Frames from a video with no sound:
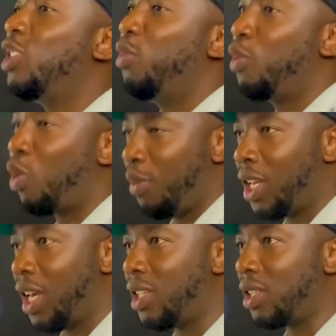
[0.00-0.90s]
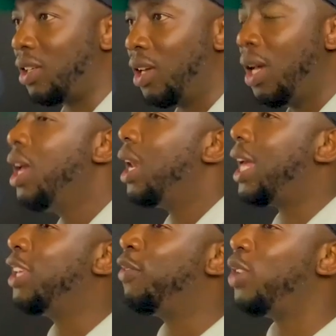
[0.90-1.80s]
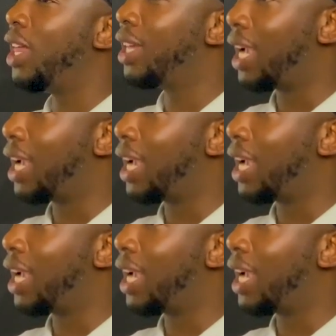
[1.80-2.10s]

he will be communicating. Like, if you are the